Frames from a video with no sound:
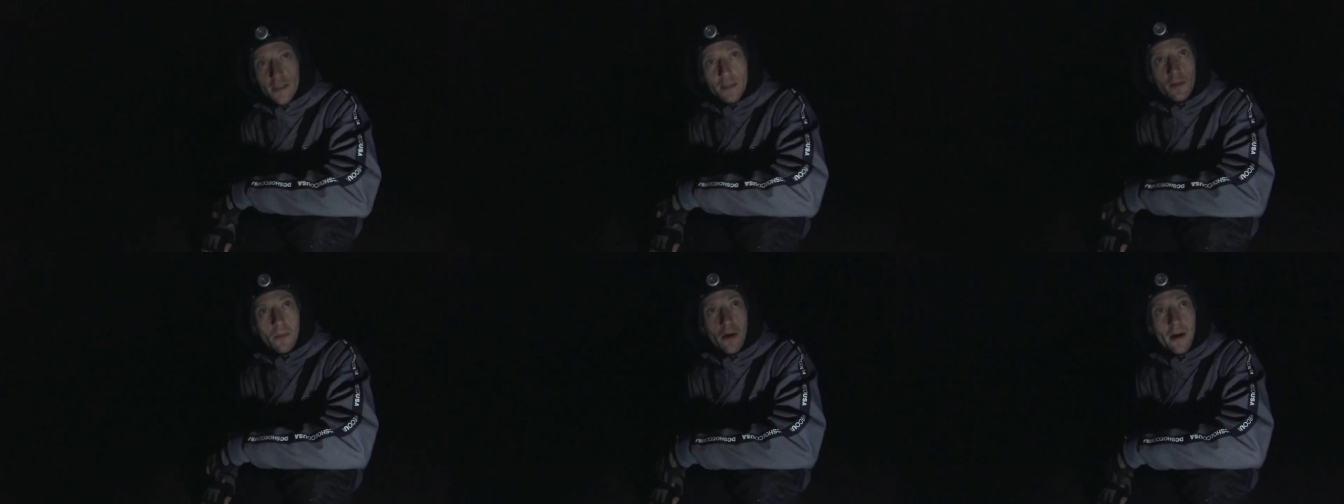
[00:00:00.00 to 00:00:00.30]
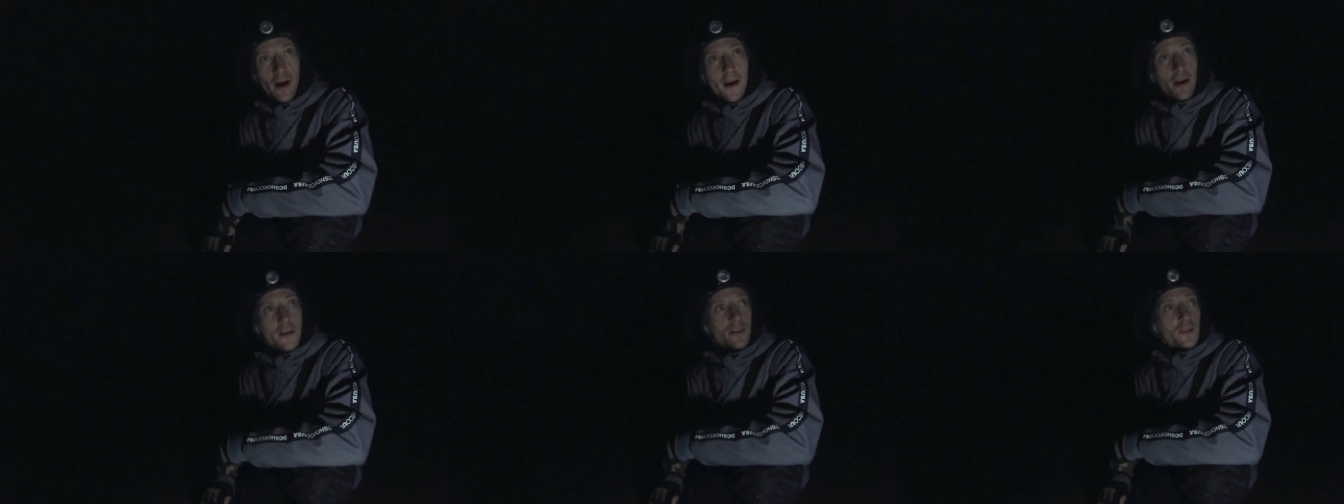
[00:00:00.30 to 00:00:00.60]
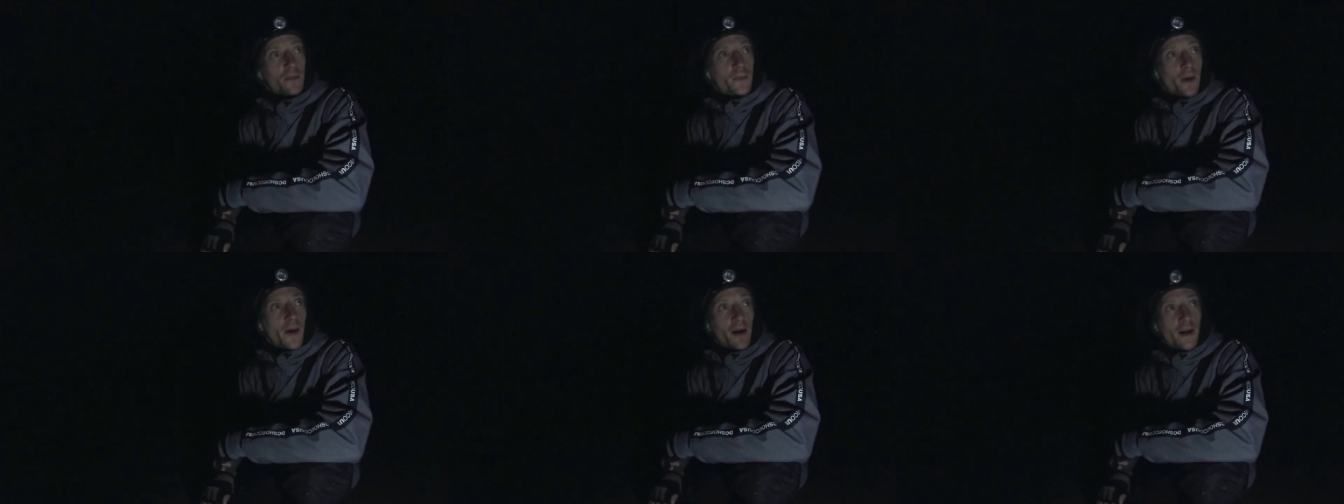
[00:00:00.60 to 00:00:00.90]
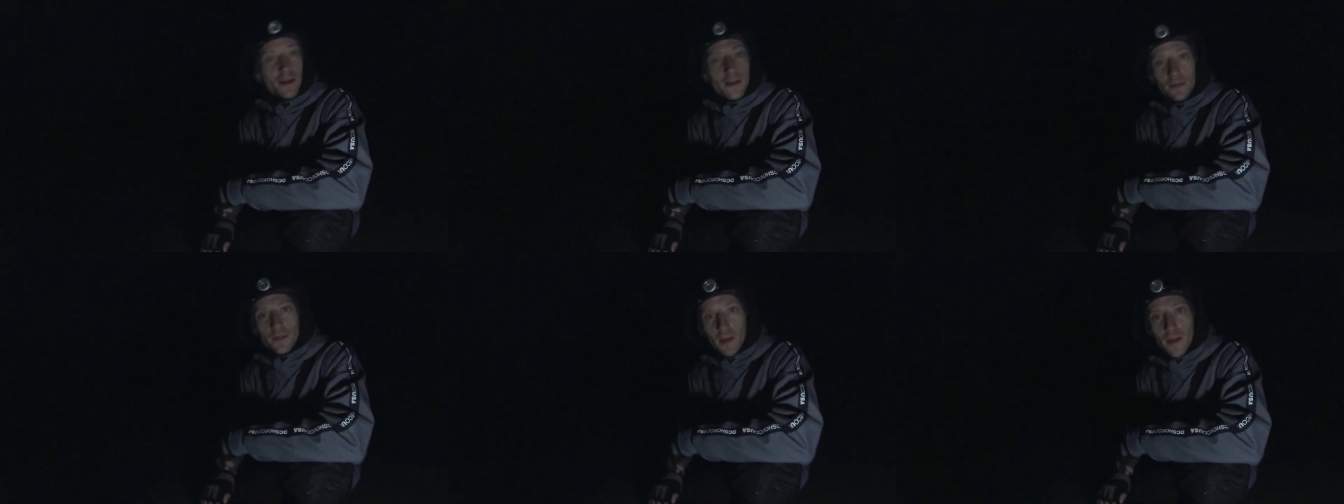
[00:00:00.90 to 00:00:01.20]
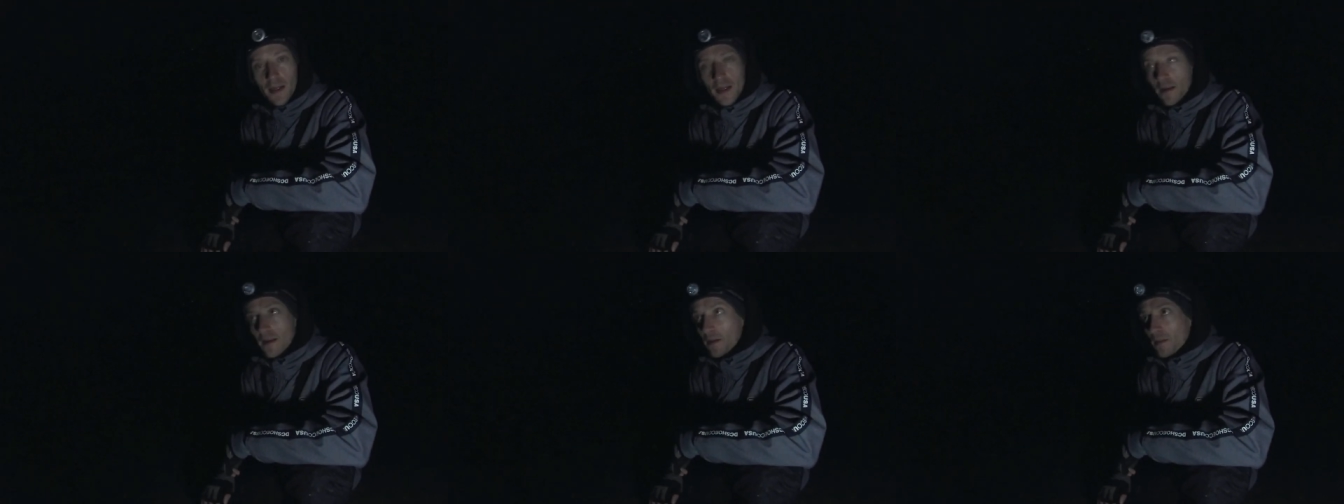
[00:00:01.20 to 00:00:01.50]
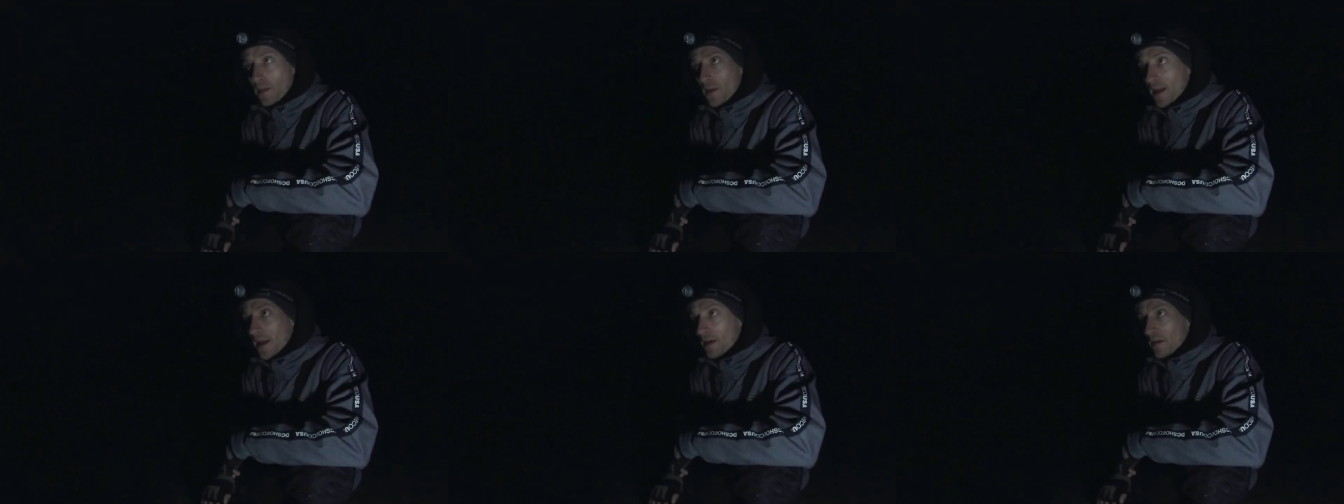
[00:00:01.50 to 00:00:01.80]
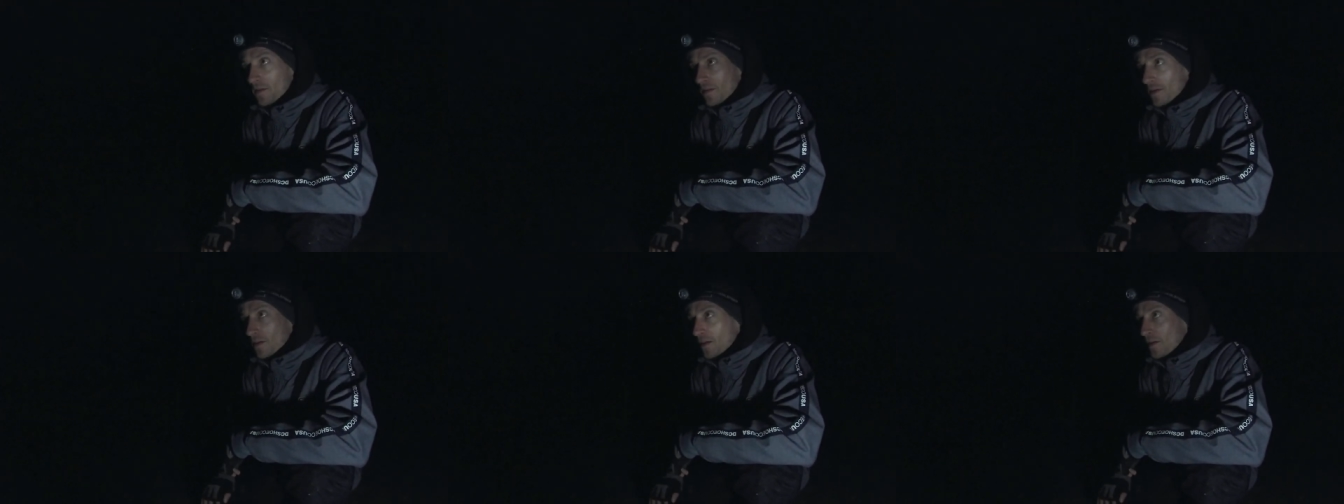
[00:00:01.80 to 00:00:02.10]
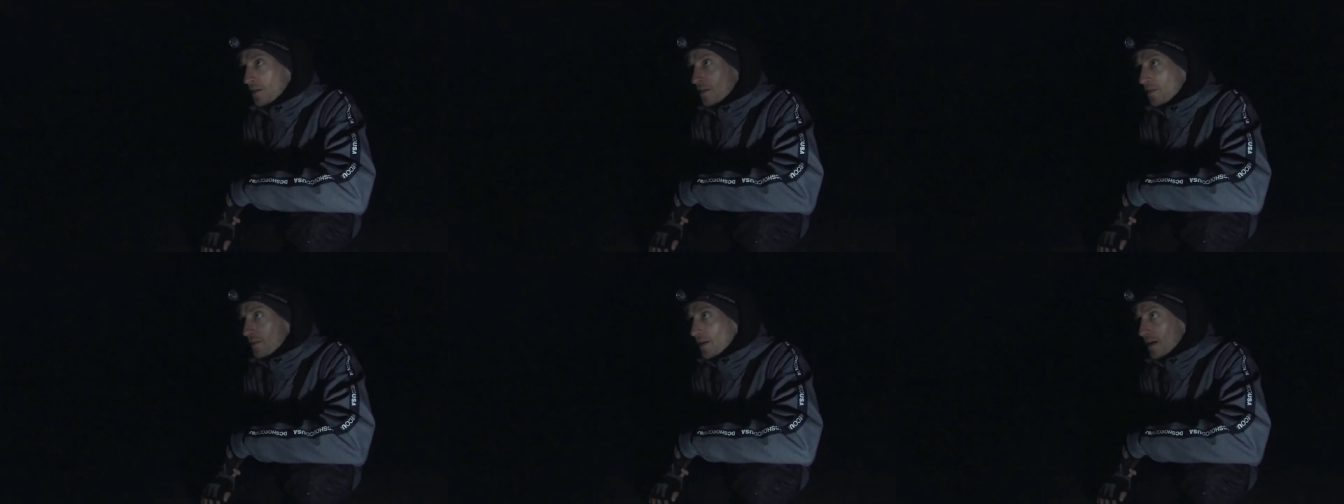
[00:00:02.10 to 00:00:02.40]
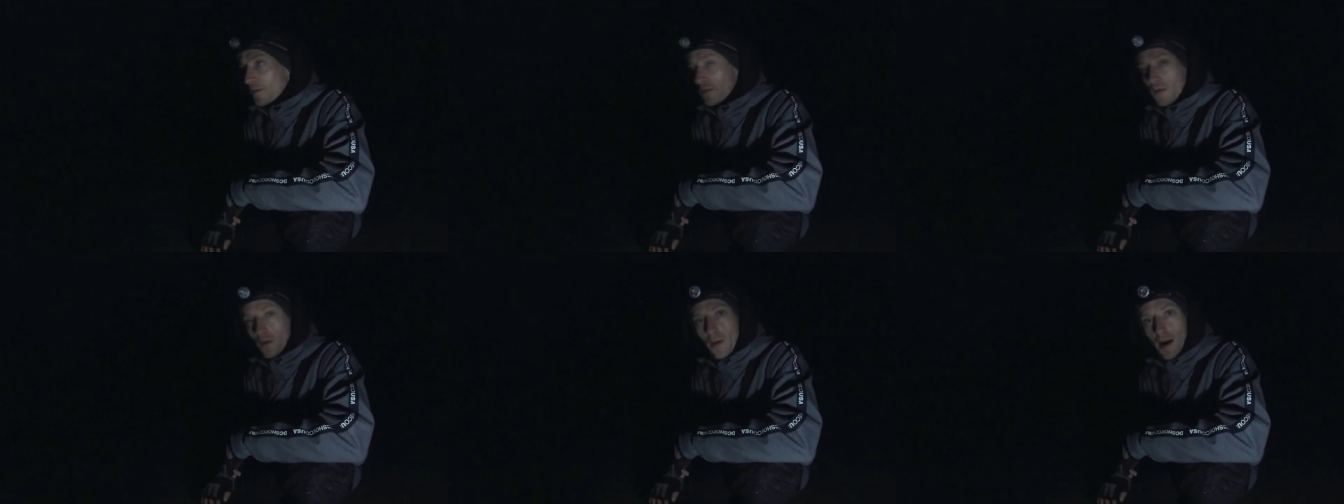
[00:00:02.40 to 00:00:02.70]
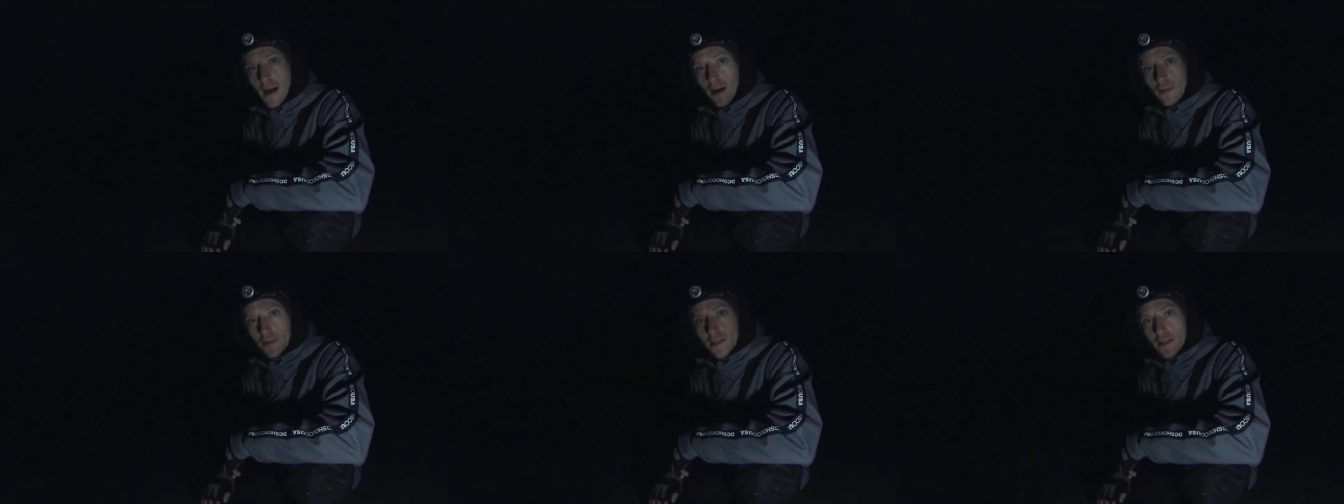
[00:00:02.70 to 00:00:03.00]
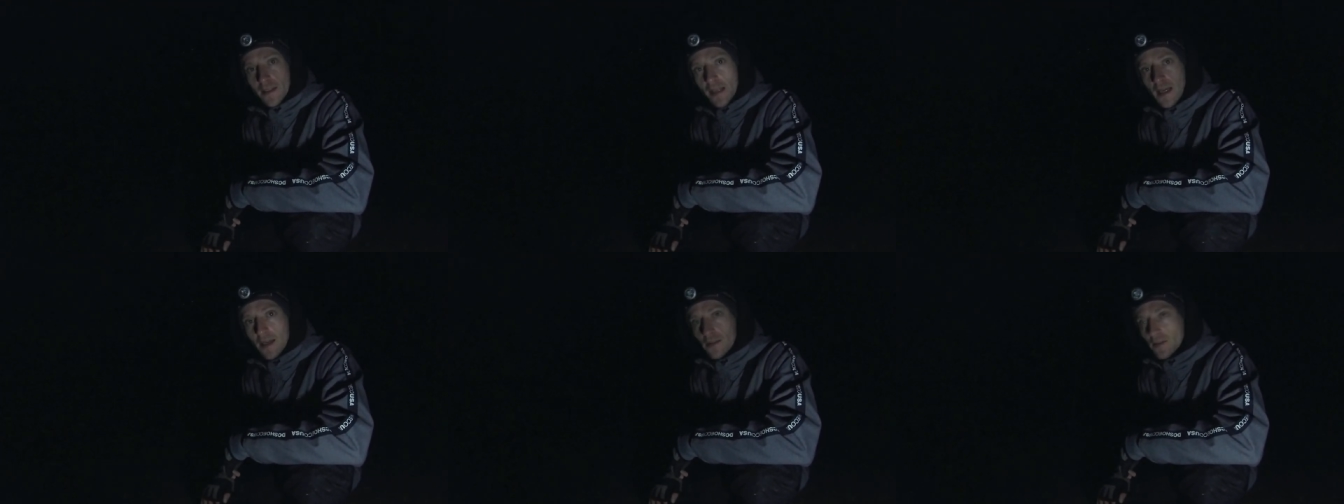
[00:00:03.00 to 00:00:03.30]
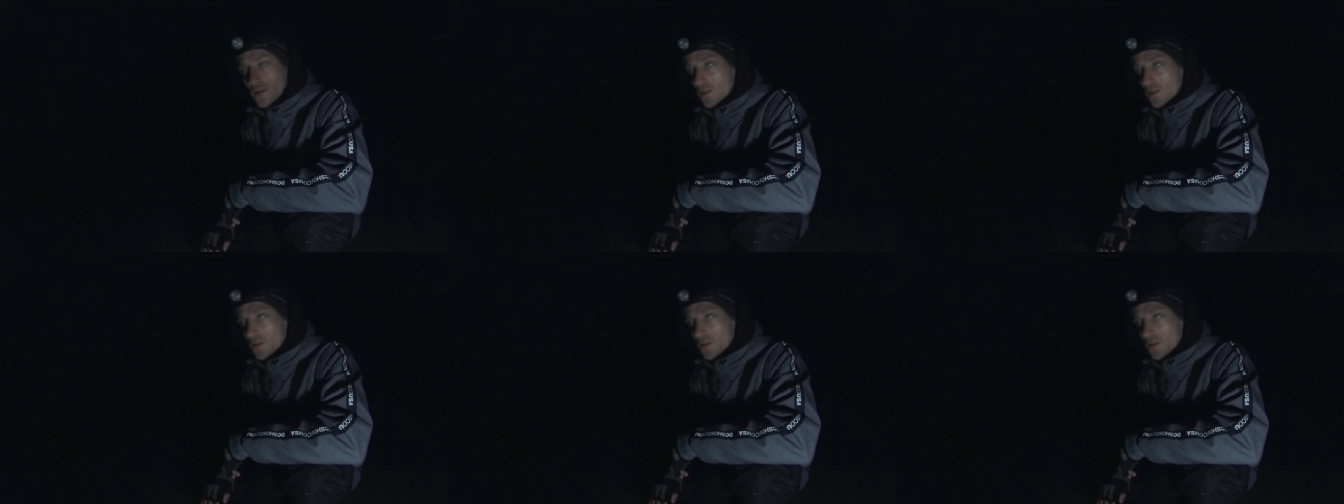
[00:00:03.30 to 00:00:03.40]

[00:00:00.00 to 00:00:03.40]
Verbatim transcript: somewhere else, but it's been here for a fair few hours now,